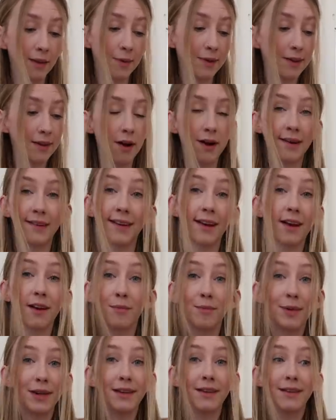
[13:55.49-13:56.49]
So it's nice to kind
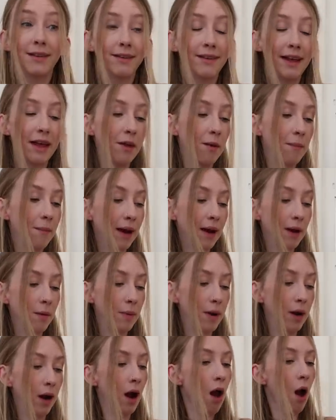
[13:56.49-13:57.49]
of be taken back and
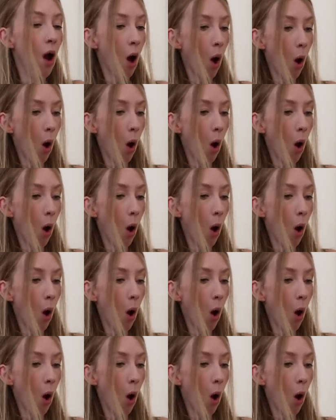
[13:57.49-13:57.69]
be like,